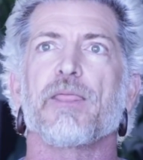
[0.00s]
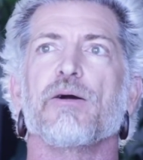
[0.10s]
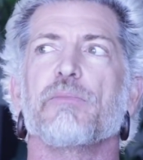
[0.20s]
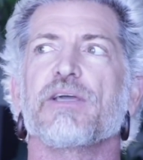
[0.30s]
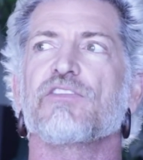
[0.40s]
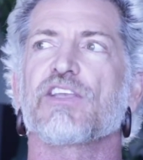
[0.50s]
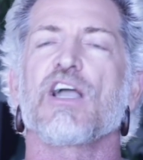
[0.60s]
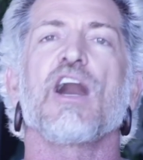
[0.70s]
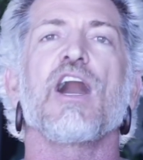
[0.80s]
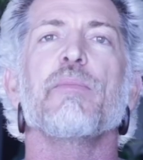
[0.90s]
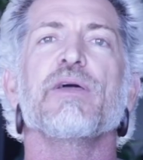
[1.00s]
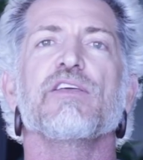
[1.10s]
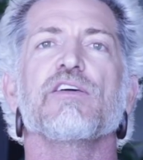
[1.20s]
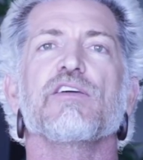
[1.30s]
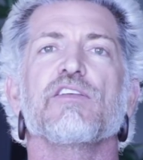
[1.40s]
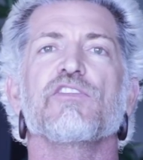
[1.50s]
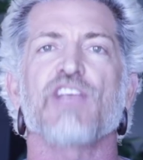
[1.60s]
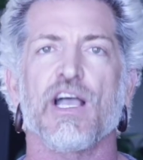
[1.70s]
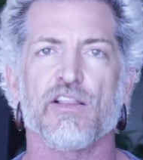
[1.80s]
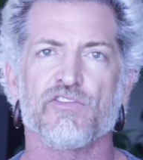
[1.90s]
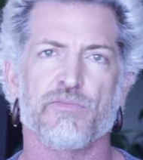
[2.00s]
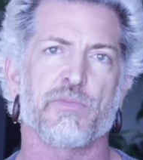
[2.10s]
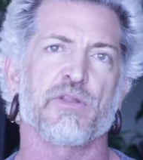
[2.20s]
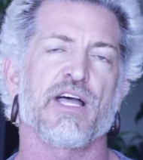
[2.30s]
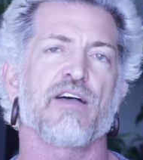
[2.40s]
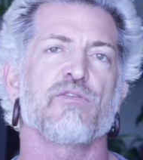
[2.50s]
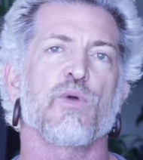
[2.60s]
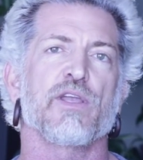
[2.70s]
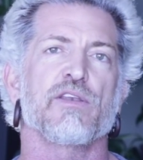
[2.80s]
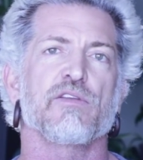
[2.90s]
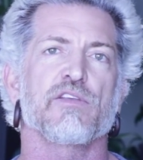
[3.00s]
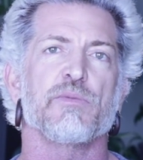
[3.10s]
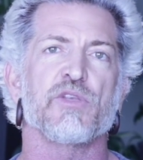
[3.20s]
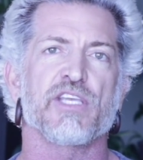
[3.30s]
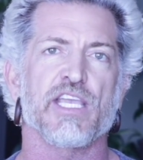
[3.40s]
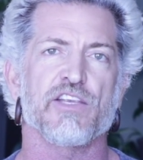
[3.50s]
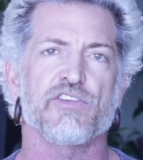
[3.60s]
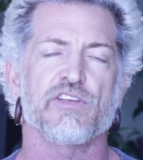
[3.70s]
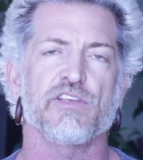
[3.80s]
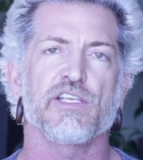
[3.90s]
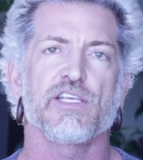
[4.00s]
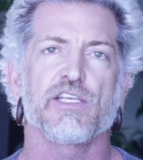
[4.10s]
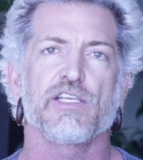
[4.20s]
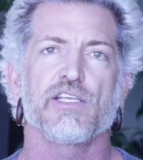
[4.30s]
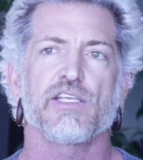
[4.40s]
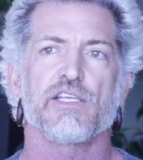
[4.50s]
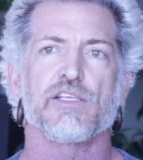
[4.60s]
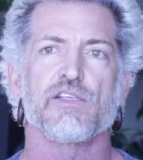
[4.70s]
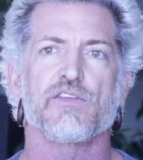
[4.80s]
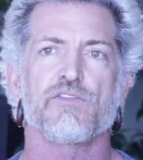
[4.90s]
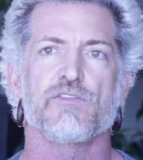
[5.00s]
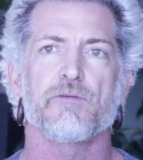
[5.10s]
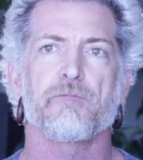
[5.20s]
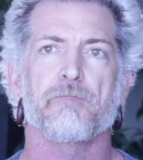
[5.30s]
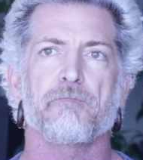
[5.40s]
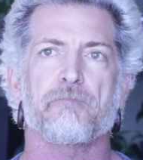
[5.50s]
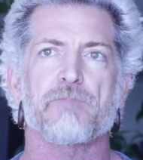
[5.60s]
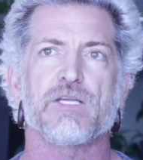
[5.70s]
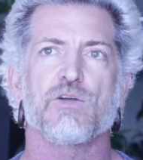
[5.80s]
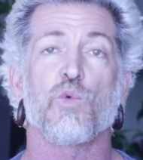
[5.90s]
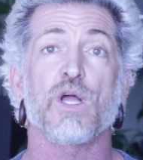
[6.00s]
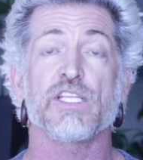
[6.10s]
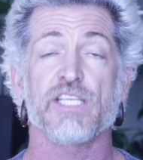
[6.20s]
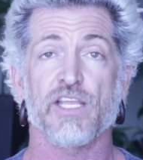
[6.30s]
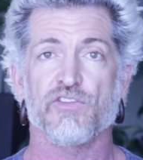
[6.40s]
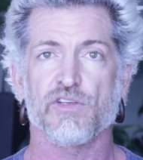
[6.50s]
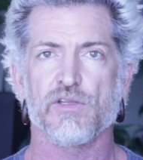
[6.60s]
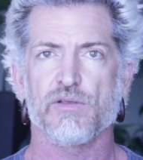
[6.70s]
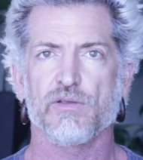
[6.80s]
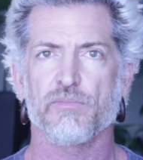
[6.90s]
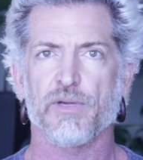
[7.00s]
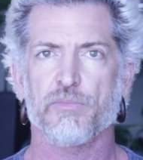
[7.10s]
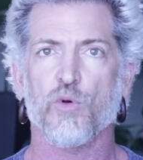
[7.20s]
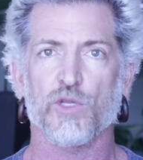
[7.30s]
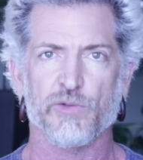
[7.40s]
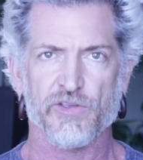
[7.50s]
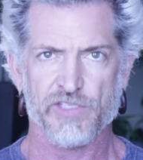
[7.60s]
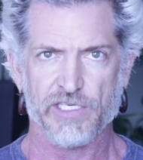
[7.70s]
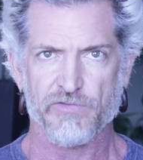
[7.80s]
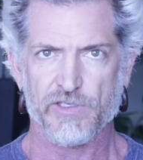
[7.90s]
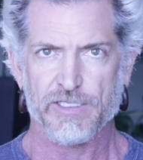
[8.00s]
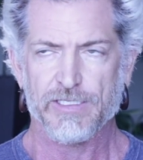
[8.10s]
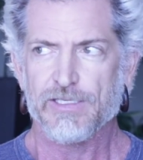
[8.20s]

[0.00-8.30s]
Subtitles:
it is a common challenge that people have when communication is well-intentioned but poorly received.